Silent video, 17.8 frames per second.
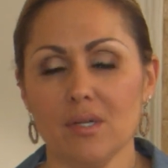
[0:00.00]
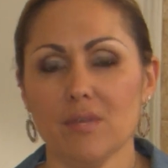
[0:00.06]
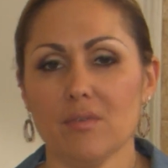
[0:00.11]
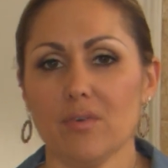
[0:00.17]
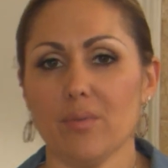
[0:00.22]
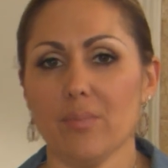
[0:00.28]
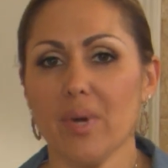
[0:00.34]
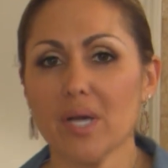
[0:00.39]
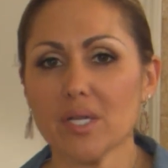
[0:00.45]
for
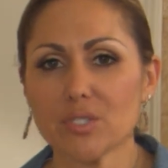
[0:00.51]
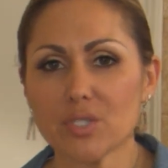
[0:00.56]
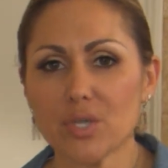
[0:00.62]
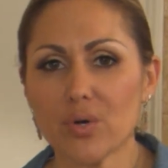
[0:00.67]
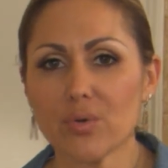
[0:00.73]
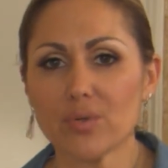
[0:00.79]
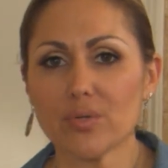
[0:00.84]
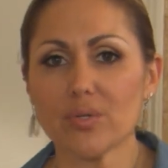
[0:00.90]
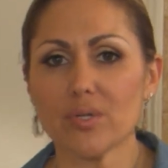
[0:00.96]
about a
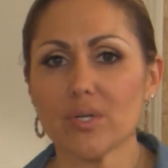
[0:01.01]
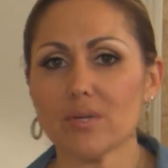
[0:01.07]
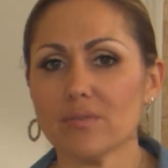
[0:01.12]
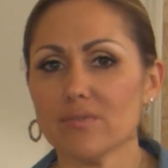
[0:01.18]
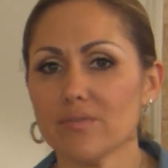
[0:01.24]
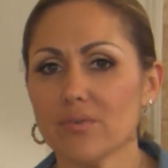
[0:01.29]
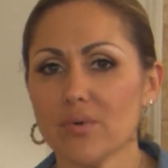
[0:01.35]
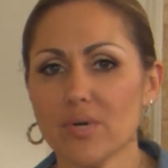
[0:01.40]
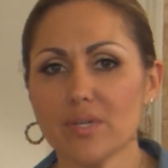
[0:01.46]
total of
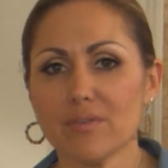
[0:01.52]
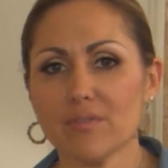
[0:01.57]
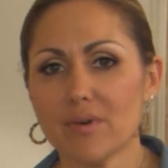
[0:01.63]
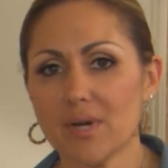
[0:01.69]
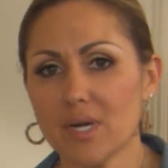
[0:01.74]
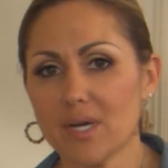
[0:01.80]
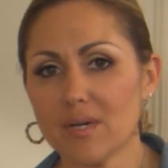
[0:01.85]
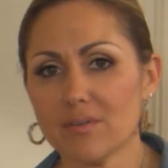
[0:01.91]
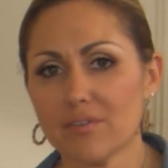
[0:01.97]

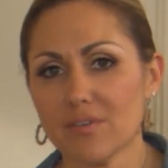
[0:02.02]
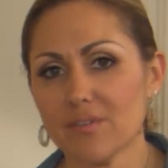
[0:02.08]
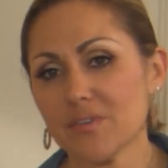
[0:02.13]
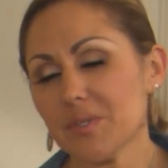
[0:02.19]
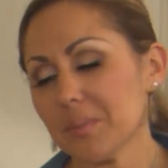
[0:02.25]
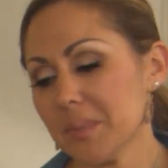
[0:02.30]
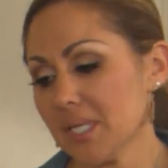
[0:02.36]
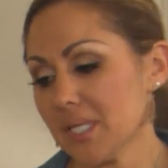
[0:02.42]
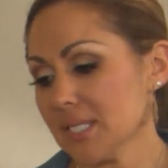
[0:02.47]

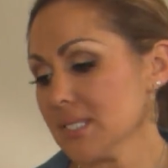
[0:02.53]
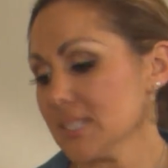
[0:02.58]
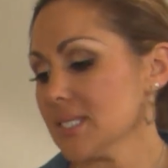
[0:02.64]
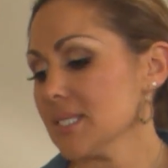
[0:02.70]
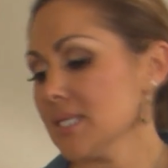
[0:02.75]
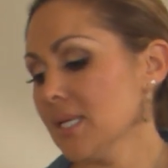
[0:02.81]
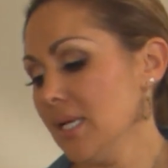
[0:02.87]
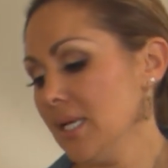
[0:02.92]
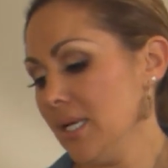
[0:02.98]
45-50
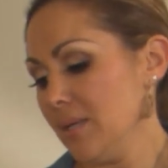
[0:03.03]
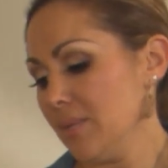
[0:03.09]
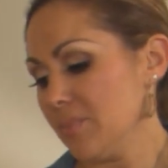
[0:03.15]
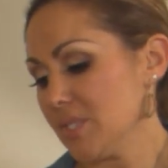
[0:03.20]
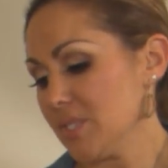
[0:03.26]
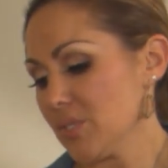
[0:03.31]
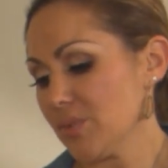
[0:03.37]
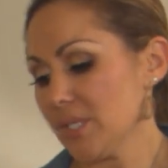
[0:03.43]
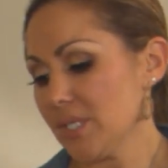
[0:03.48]
minutes
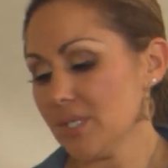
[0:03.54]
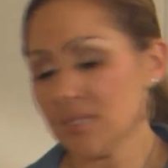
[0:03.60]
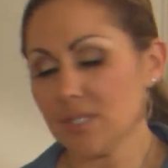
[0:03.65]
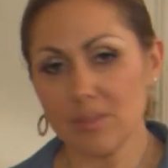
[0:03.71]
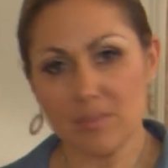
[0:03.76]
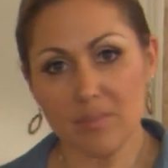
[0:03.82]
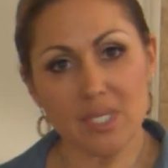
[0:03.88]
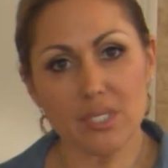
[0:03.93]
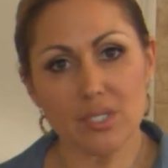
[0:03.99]
between the
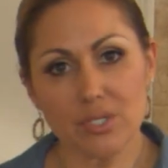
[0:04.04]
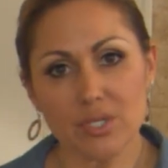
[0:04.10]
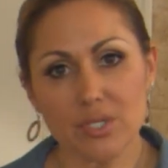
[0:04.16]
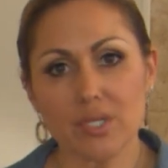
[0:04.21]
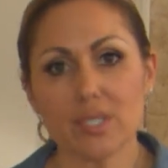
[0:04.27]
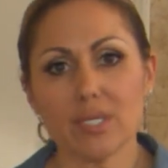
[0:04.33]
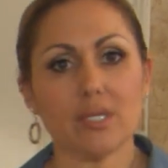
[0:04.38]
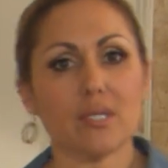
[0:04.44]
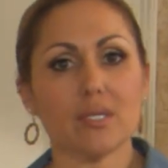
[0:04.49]
meat
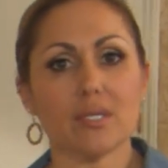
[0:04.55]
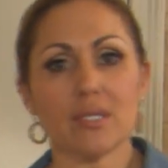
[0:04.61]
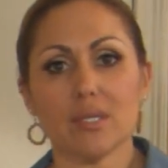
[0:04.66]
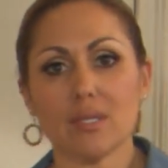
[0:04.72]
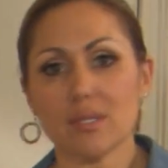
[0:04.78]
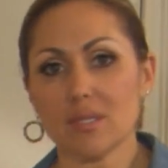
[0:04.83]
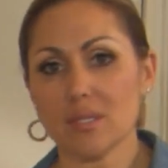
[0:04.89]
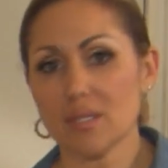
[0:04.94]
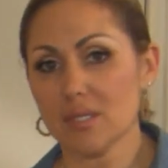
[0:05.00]
cooking and
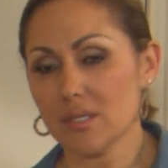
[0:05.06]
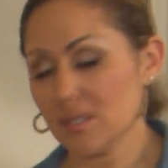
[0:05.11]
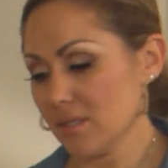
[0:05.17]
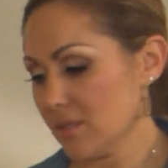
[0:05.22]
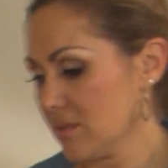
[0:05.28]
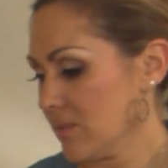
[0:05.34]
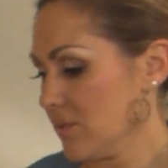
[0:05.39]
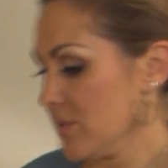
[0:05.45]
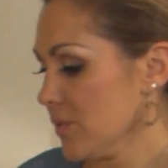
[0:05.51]
then the
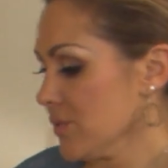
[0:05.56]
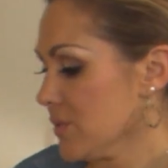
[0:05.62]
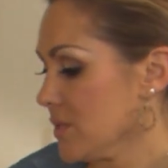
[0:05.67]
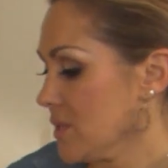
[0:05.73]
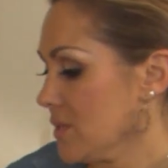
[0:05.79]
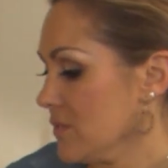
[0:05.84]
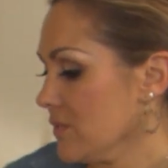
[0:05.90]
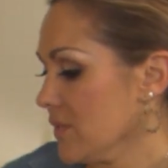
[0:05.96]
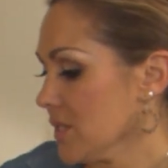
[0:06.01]
roots
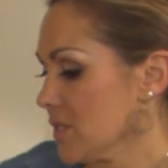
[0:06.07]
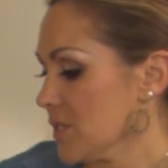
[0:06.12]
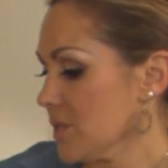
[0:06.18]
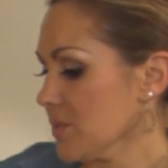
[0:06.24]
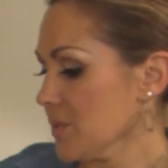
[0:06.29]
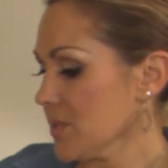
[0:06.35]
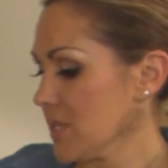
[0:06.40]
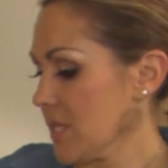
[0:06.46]
and vegetables